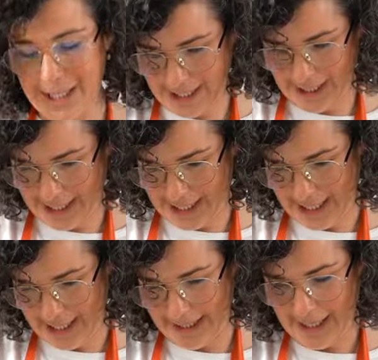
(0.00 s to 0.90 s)

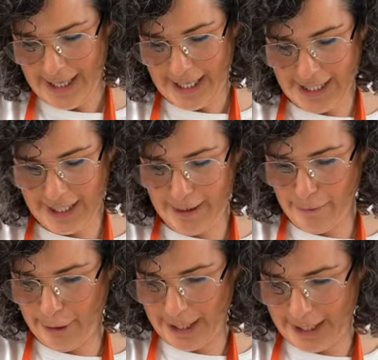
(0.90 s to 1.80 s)
suntan, a
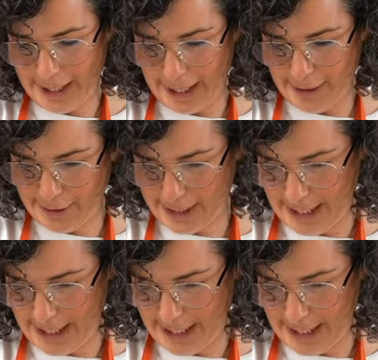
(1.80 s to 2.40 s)
turmeric glow to